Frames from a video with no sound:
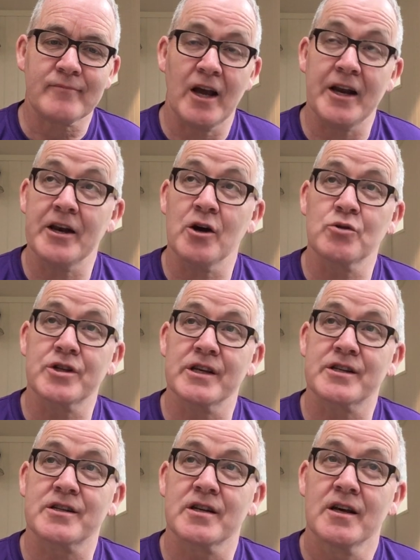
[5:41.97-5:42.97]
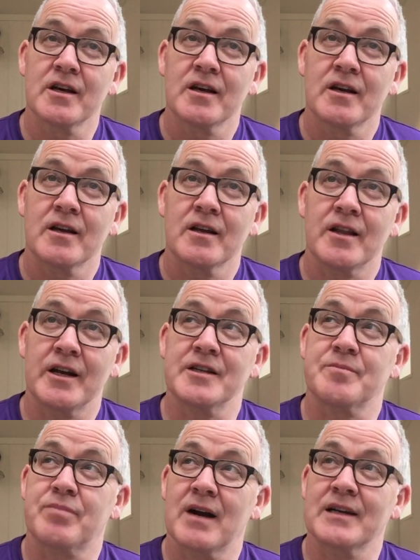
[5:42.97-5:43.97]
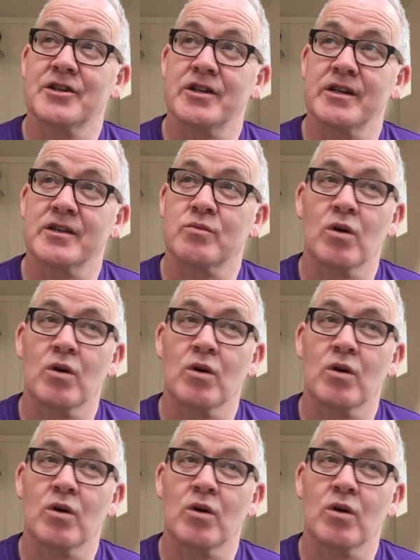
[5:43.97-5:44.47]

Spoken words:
and he noticed that its branches